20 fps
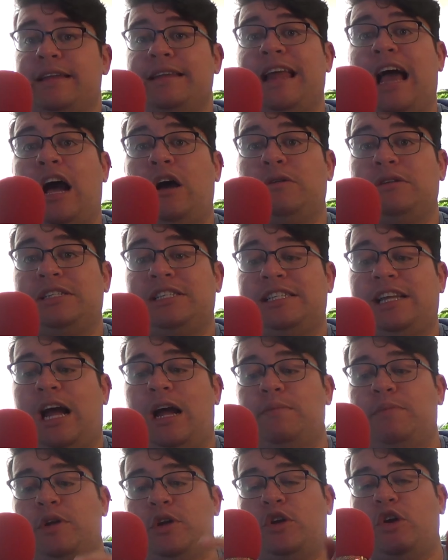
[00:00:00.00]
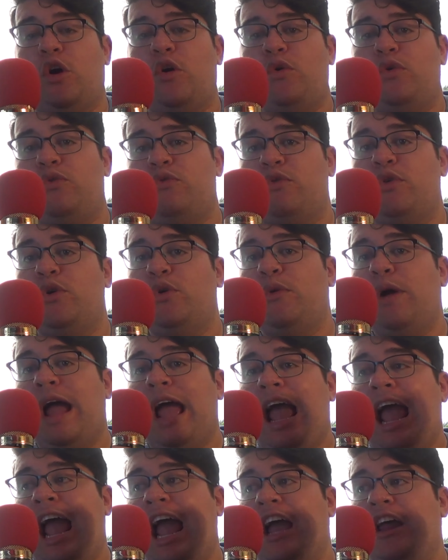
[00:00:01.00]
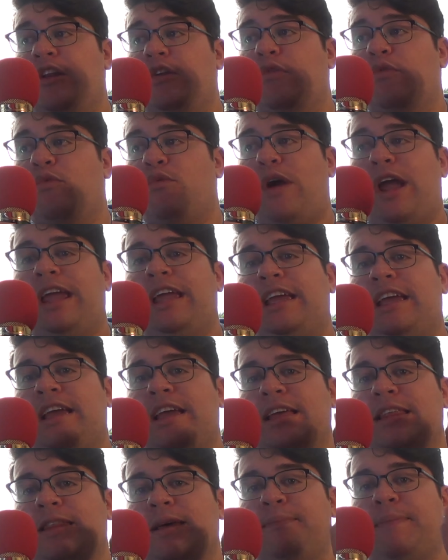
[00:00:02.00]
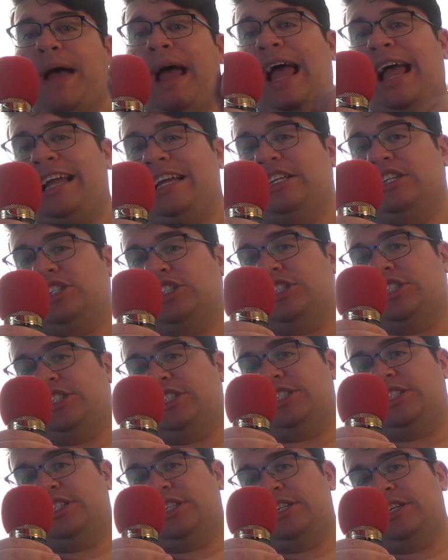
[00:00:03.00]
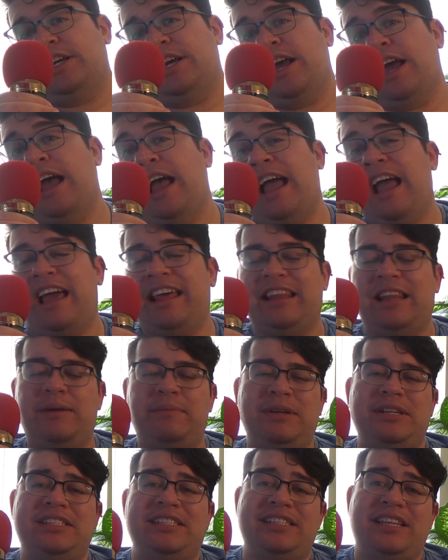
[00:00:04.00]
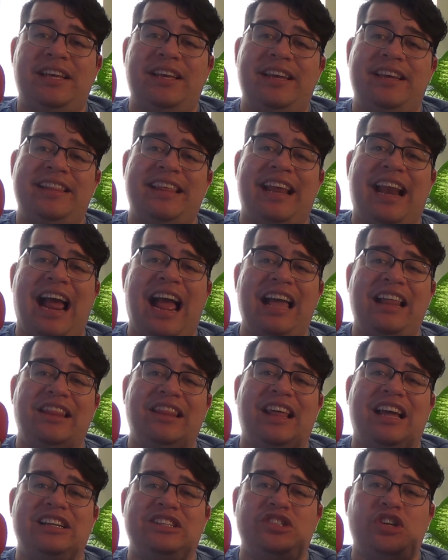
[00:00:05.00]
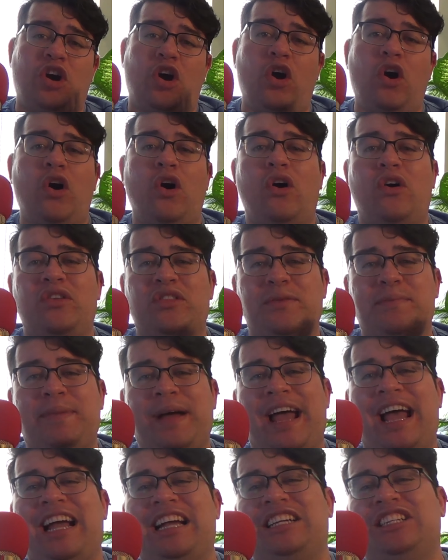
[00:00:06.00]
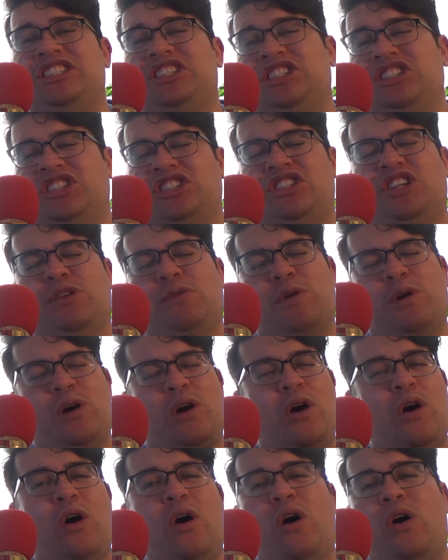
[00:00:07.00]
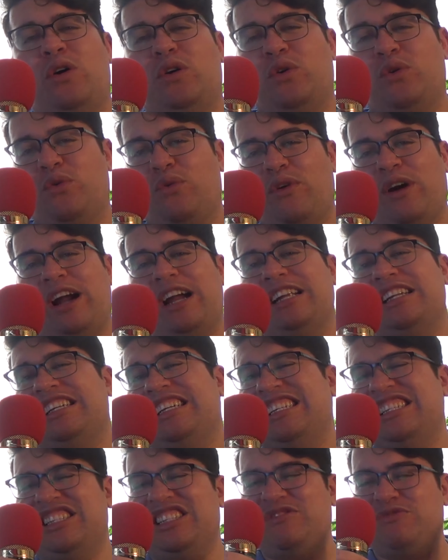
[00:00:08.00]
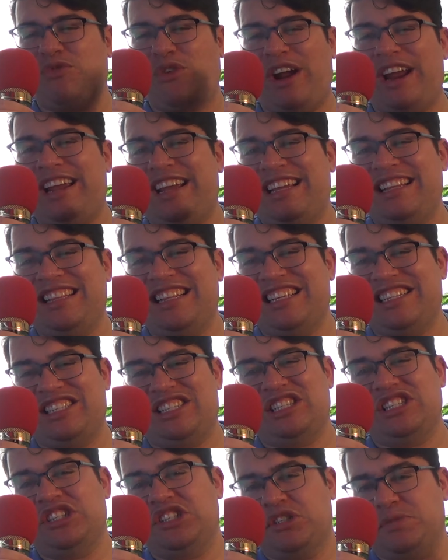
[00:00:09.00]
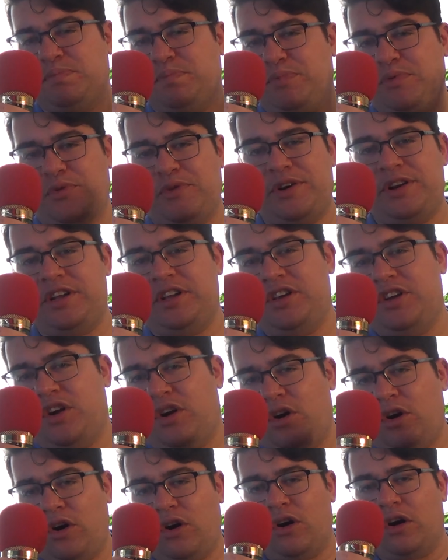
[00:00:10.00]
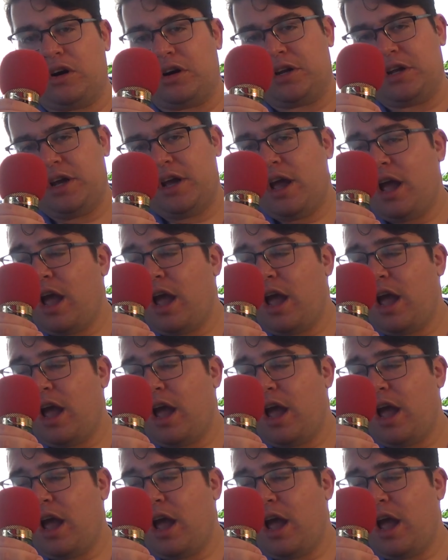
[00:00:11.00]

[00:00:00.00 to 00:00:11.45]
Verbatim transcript: Now it's time to go through and rank the packages. And let me tell you that I liked all the packages. They were all great, and ranking this is pretty hard.